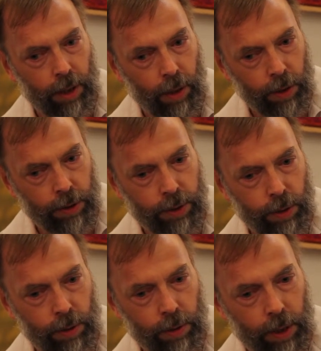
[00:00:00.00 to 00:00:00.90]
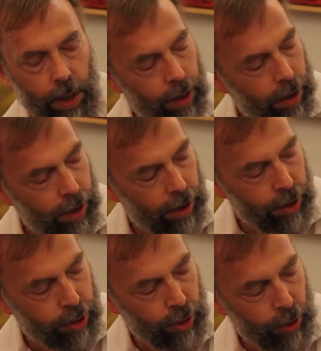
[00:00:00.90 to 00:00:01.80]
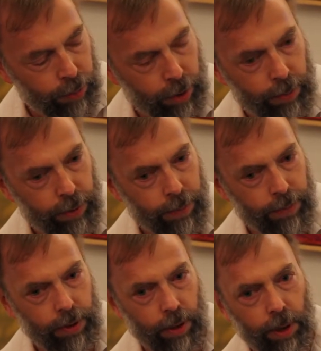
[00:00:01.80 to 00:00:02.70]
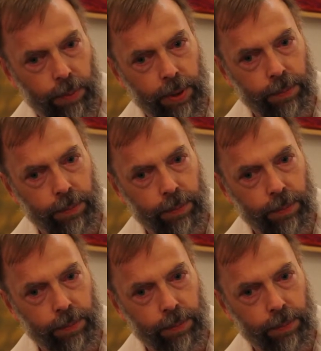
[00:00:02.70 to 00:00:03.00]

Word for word: they also show problems